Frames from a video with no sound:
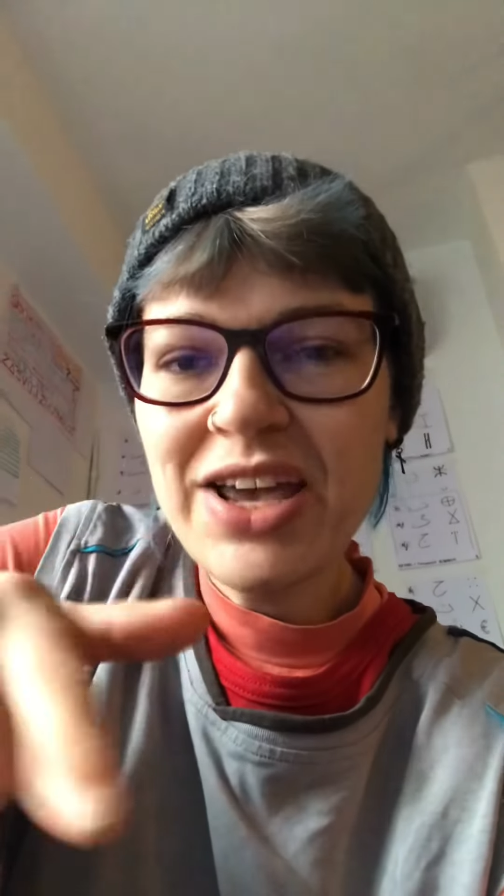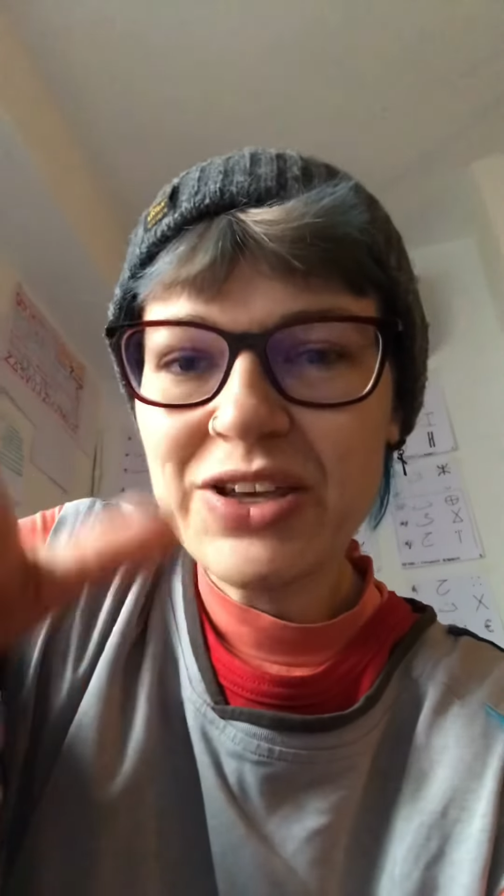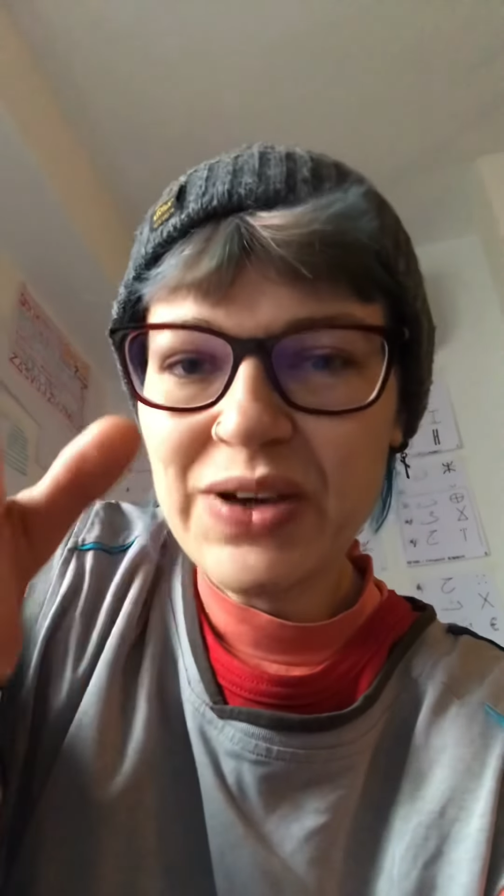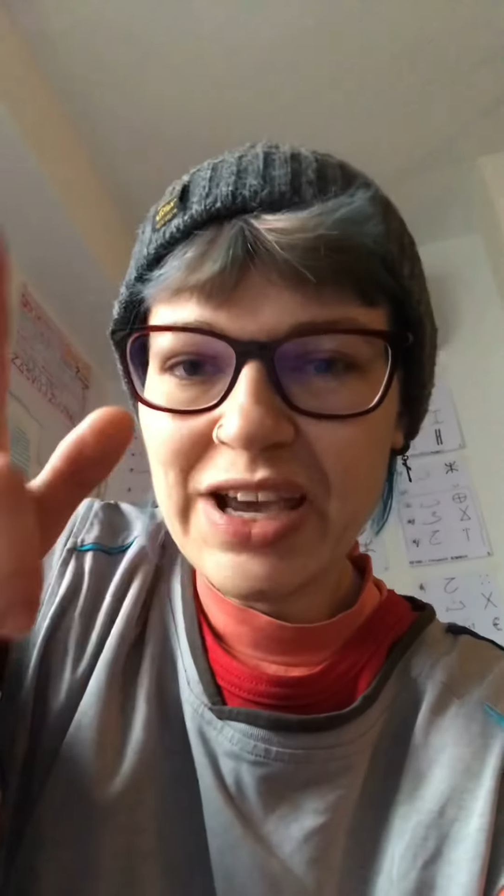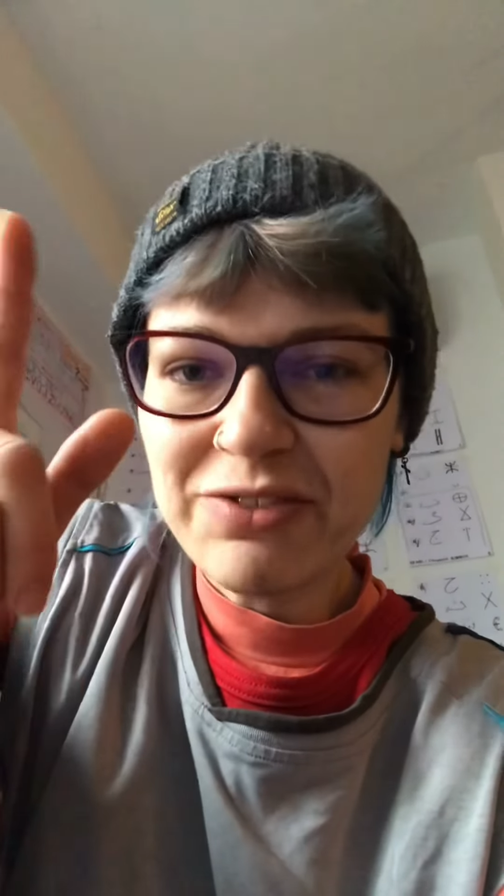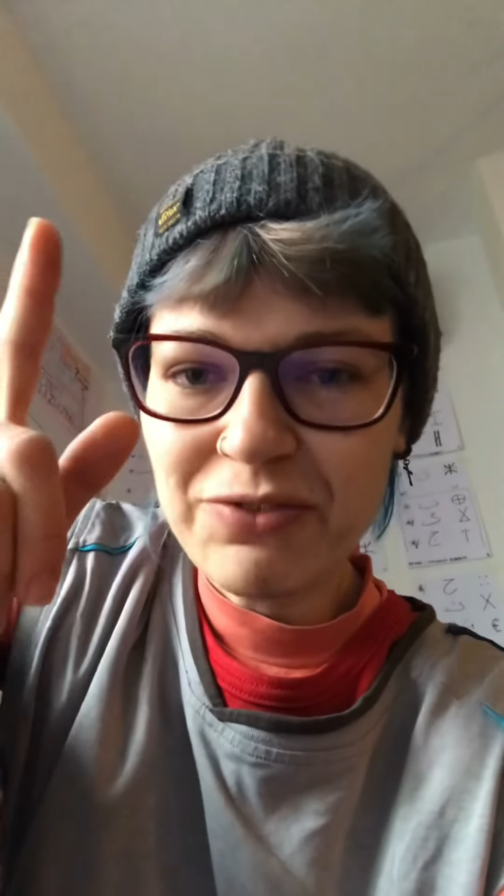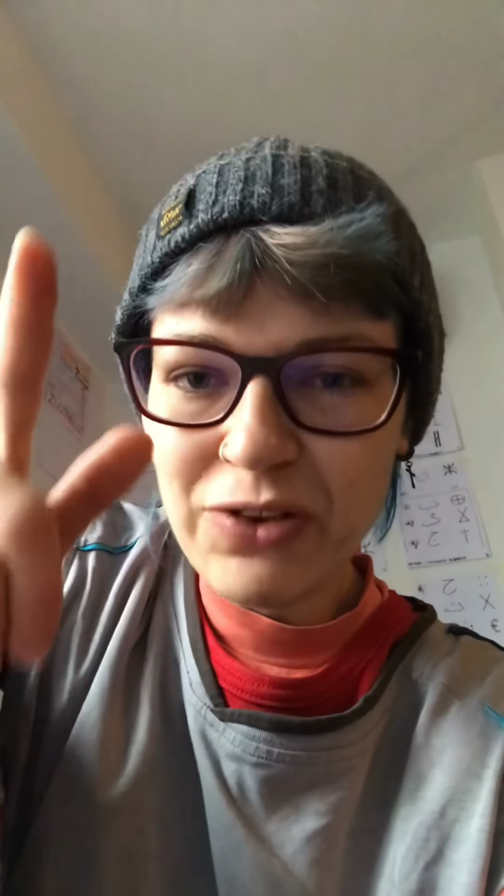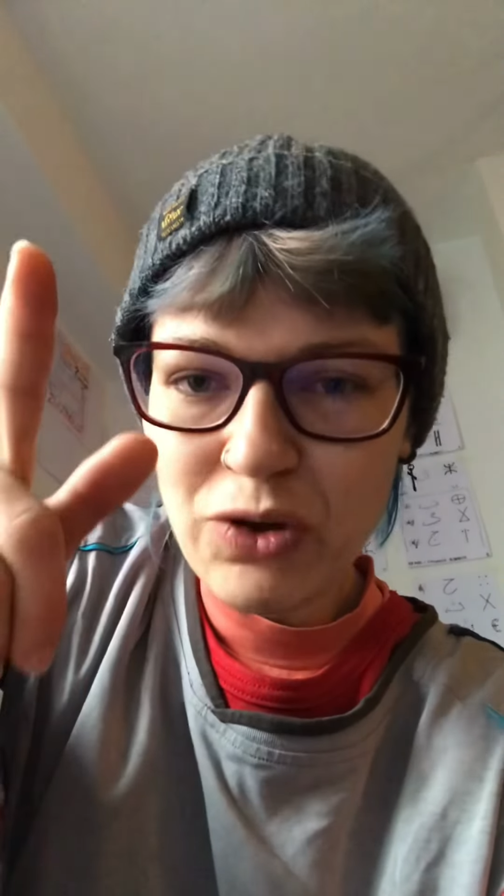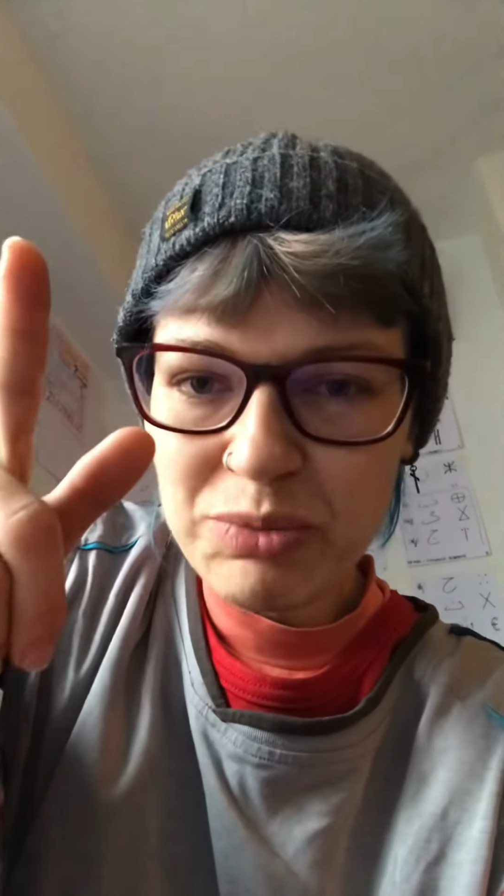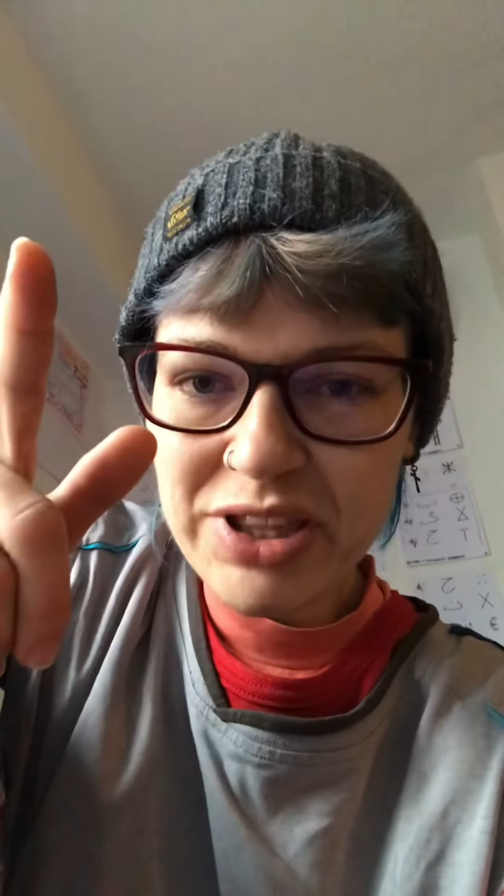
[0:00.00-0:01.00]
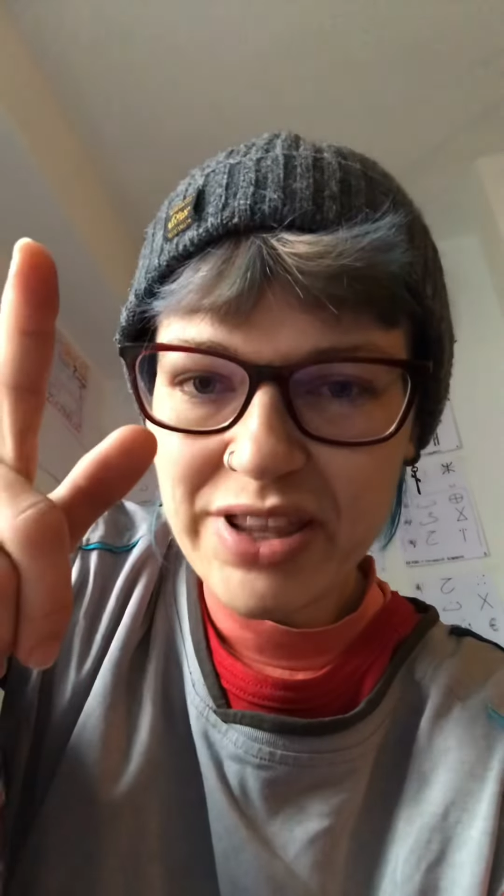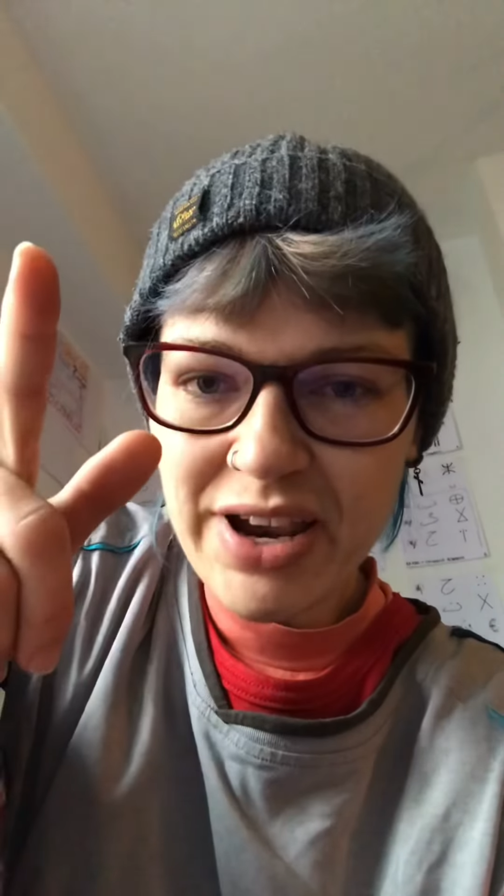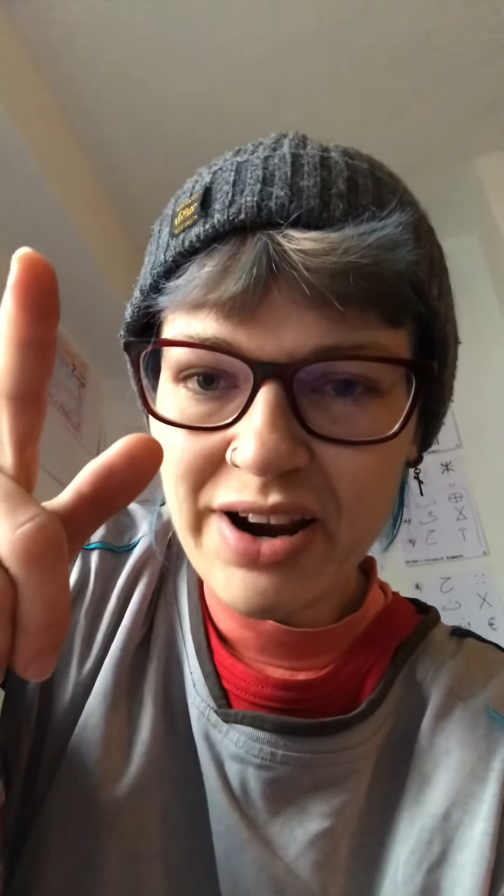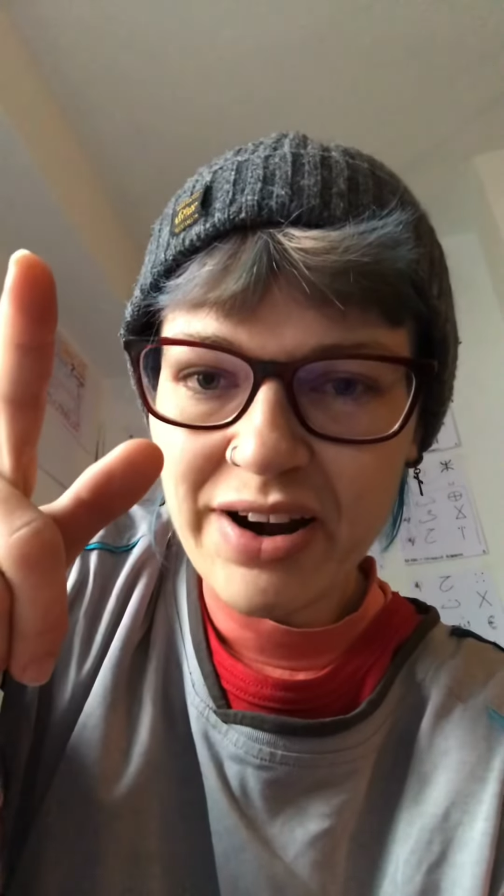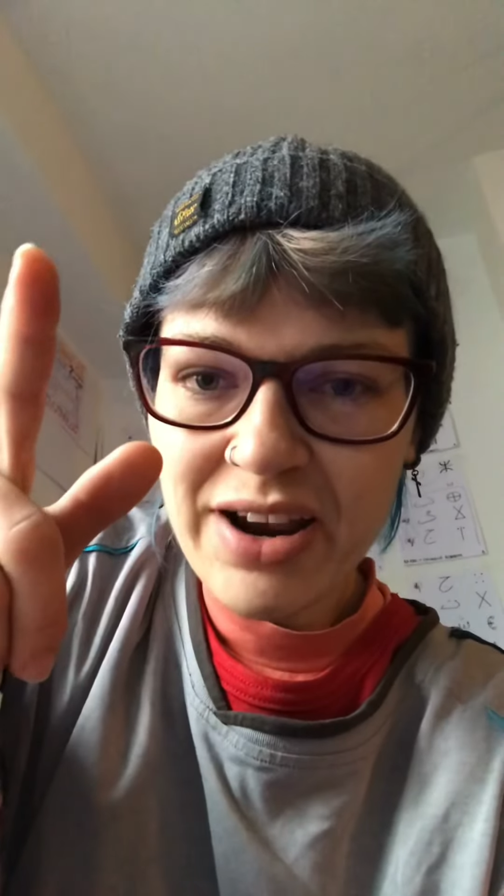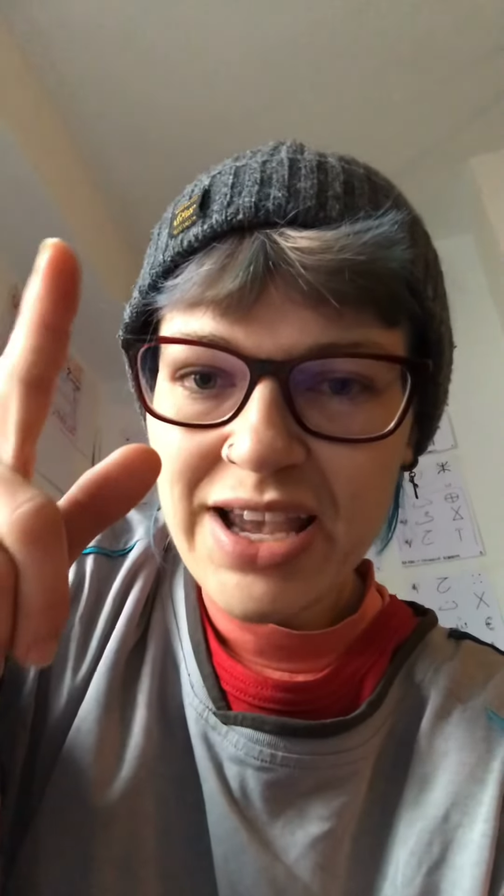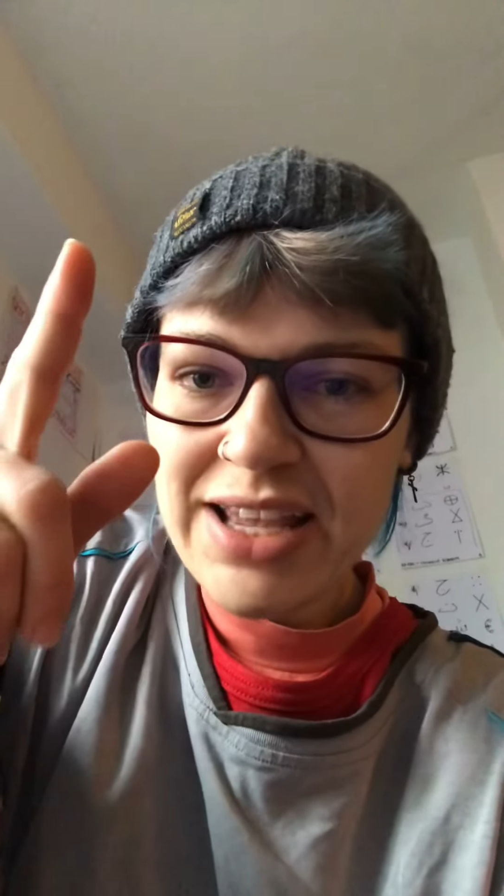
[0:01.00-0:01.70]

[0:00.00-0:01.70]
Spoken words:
You can follow me there,